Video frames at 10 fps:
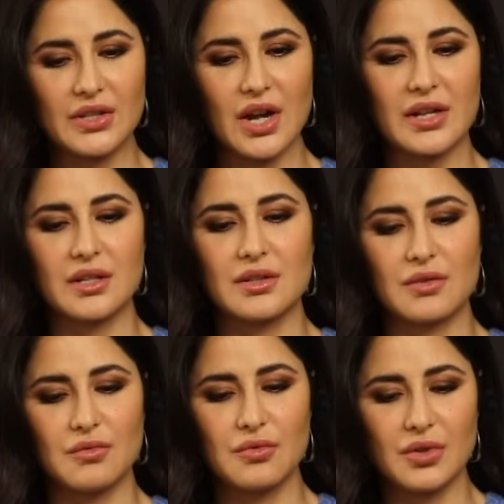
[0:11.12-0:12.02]
franchise is
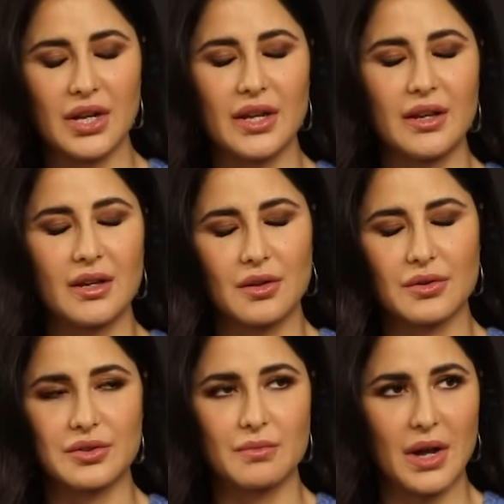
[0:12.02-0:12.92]
really
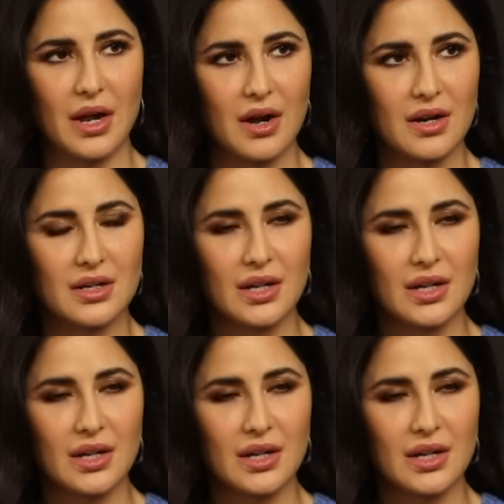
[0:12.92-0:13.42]
close to my heart.